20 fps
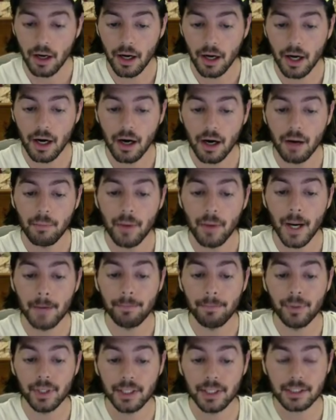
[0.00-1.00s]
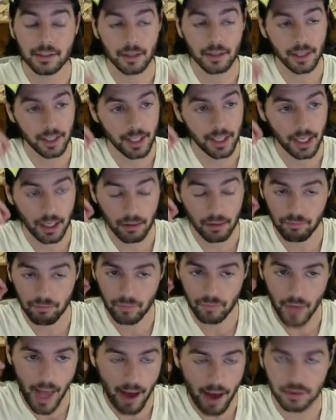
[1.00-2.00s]
um, but it's like
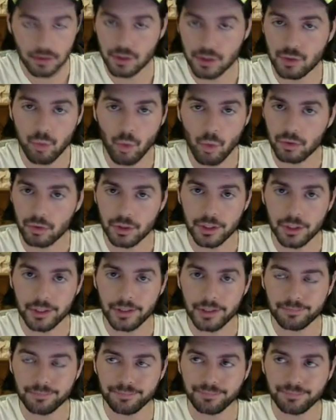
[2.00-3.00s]
out of this world good.